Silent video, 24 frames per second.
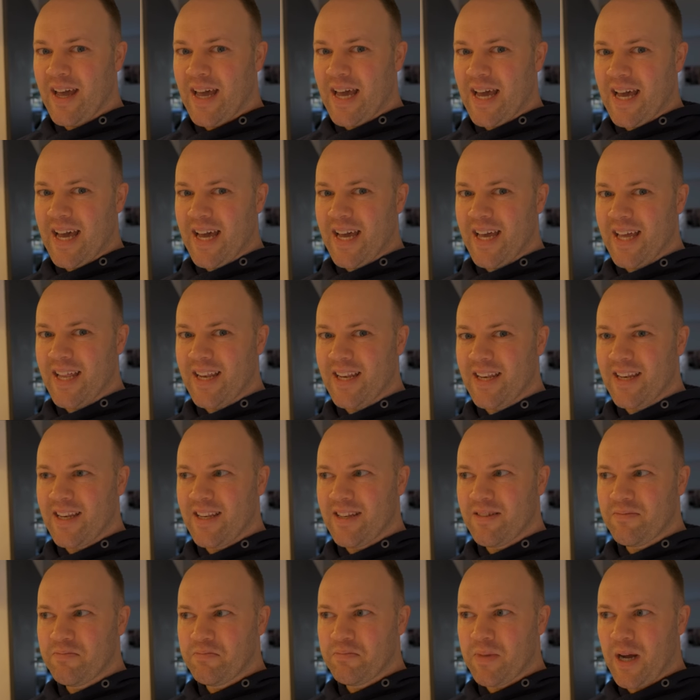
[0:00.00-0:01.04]
And
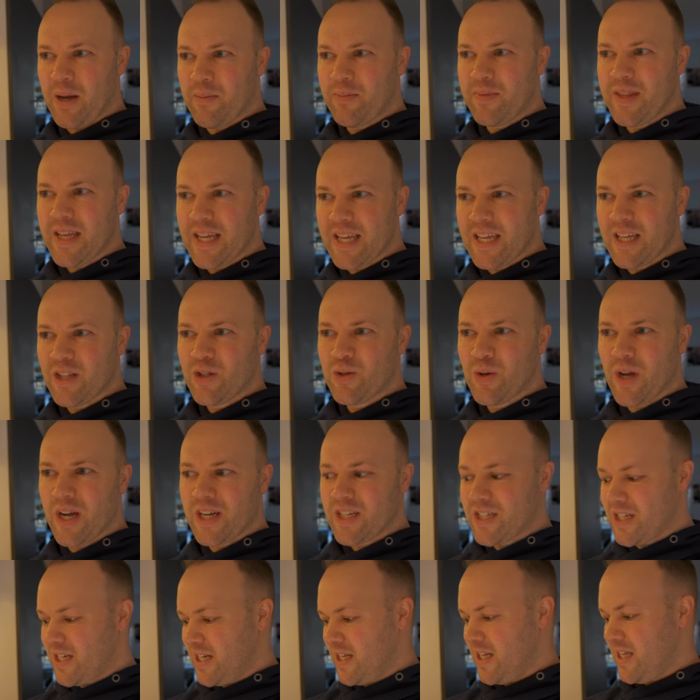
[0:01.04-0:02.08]
I'm thinking to
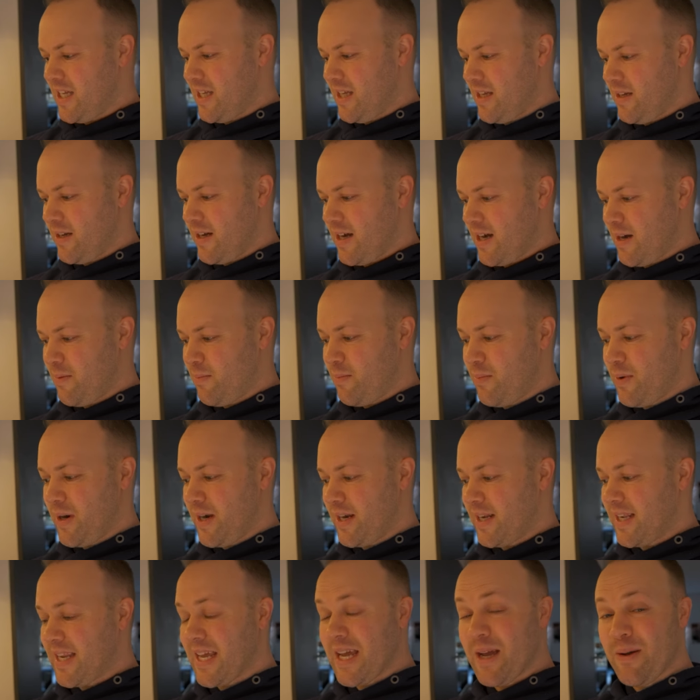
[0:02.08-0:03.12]
actually uh,
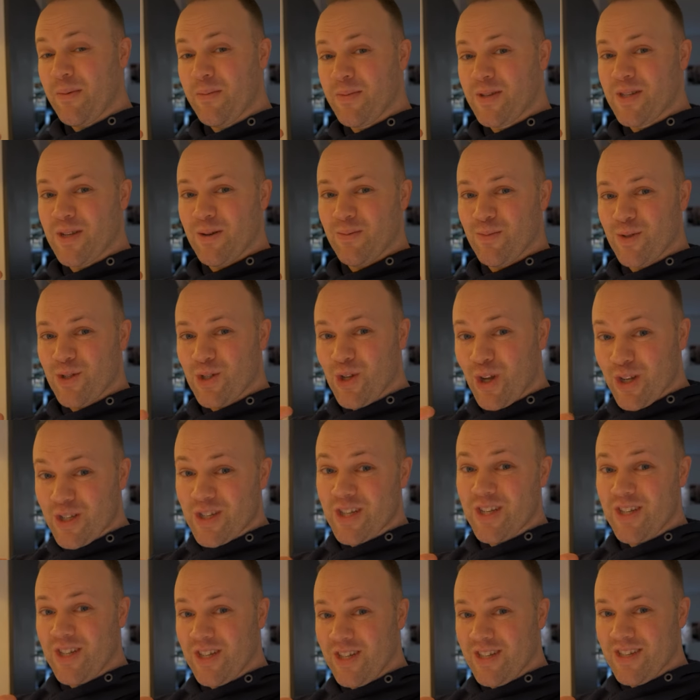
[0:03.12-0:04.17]
bring them some
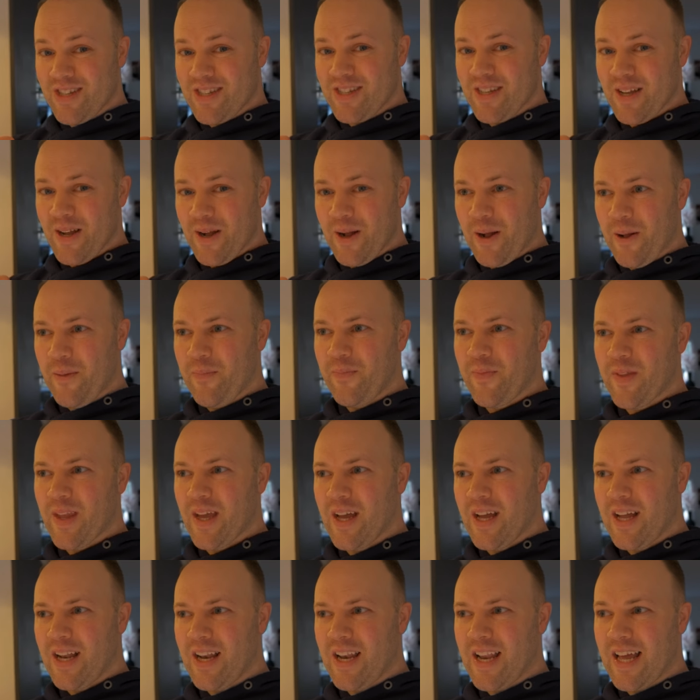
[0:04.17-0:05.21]
sausages,
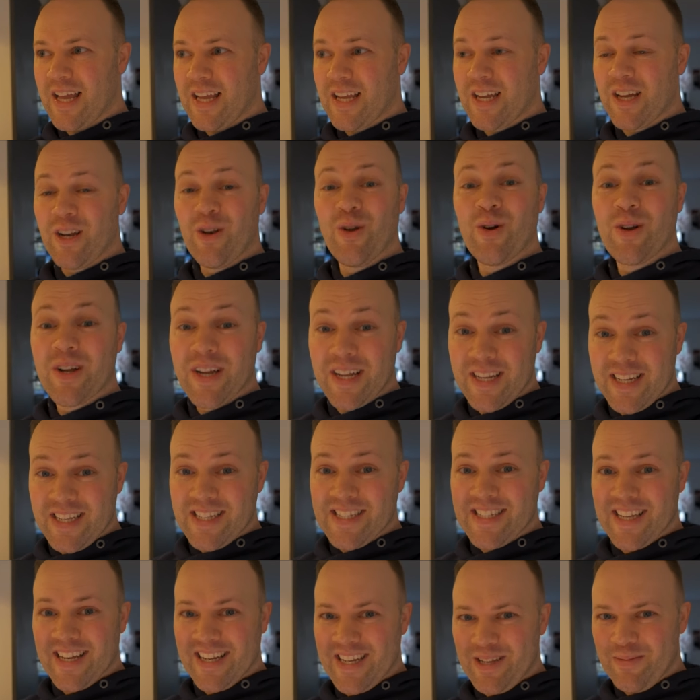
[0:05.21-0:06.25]
like a
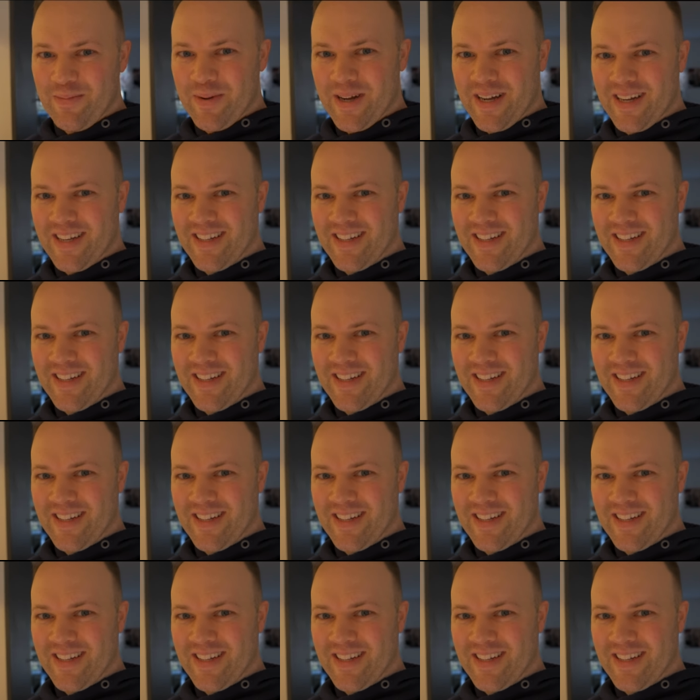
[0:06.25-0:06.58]
longanisa, diba?